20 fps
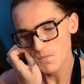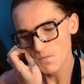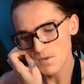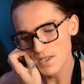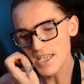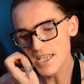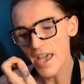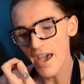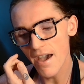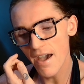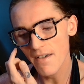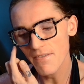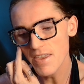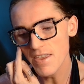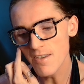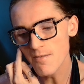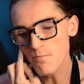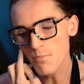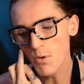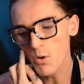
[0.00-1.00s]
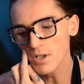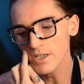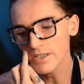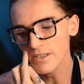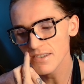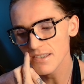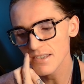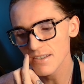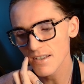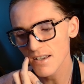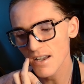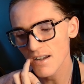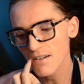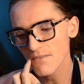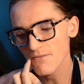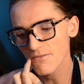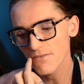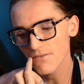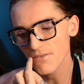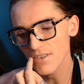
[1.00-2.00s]
Yeah, the importance
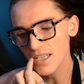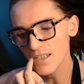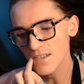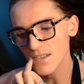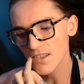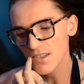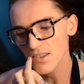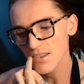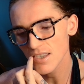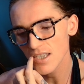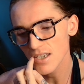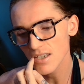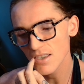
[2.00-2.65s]
of this